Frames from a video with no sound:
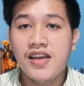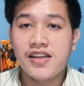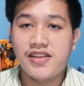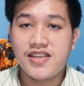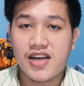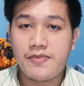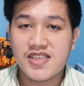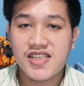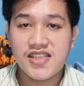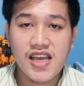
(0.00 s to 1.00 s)
This
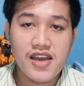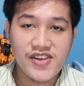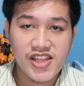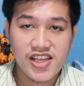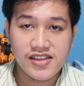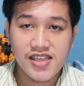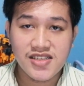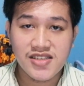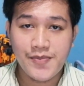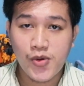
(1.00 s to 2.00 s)
represents everything that
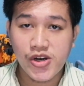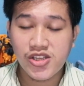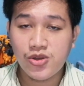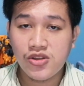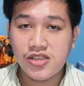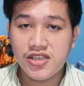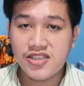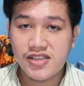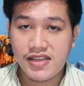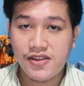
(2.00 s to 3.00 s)
is important to
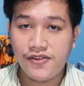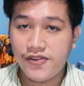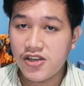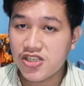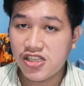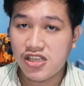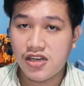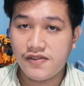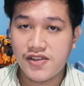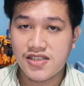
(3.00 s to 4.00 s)
understand the functioning
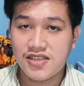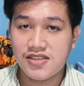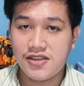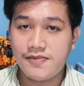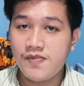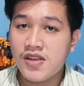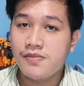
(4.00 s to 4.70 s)
of the system,